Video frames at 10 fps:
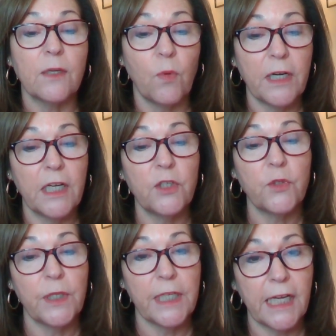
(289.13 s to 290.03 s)

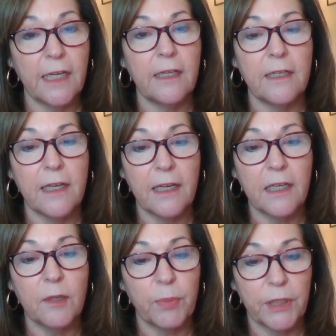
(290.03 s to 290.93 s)
180-day
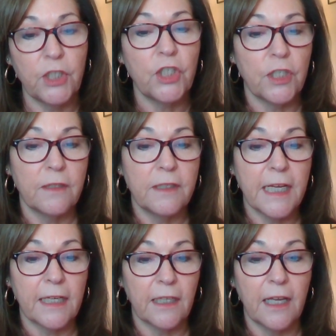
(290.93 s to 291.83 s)
completion
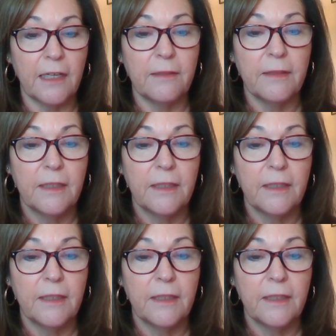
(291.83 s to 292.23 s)
deadline.